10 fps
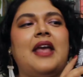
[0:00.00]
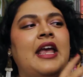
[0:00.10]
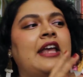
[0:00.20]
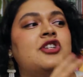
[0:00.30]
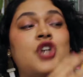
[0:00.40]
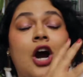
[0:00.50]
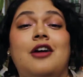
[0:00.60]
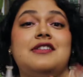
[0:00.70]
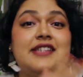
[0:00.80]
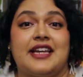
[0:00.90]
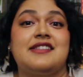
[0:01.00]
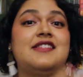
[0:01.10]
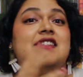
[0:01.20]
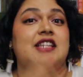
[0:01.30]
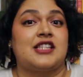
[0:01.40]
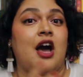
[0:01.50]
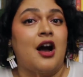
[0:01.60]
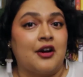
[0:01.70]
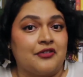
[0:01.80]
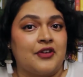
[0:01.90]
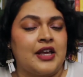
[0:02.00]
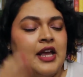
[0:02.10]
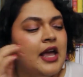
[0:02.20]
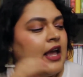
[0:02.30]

in Charles Dickens's discography.